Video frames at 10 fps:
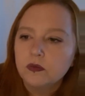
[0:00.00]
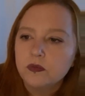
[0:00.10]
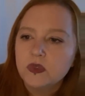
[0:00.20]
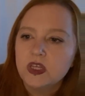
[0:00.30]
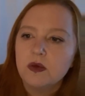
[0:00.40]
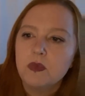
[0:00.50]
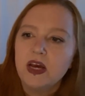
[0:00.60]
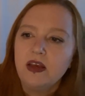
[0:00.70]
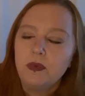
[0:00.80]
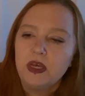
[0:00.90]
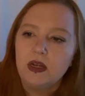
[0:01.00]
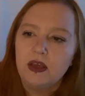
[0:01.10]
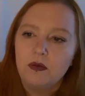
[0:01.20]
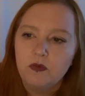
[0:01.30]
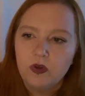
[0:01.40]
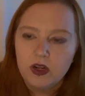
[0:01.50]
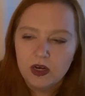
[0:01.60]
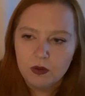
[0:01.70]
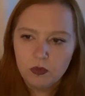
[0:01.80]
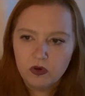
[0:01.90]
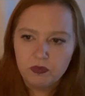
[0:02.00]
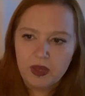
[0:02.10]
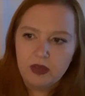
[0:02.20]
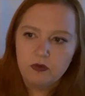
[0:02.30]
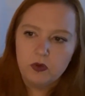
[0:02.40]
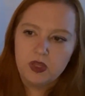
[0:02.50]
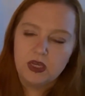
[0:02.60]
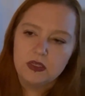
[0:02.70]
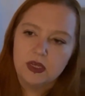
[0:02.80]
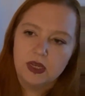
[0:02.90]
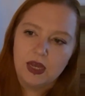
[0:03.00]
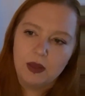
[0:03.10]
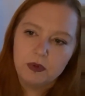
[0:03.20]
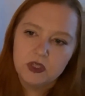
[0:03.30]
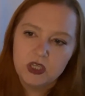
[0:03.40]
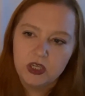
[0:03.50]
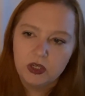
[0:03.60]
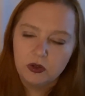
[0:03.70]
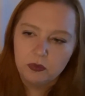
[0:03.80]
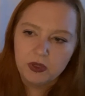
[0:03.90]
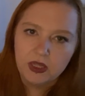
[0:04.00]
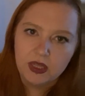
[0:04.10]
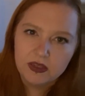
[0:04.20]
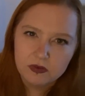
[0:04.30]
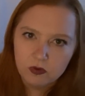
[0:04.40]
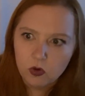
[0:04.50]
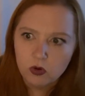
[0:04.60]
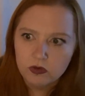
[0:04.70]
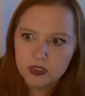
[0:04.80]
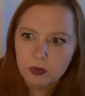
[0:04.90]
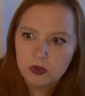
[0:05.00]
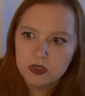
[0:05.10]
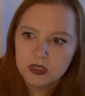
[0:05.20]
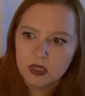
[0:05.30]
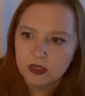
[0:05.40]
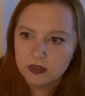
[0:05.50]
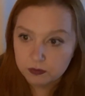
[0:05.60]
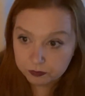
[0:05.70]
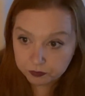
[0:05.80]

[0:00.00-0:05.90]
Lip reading: So there might be an infinite number of painful things that can happen to you, but there's 4 responses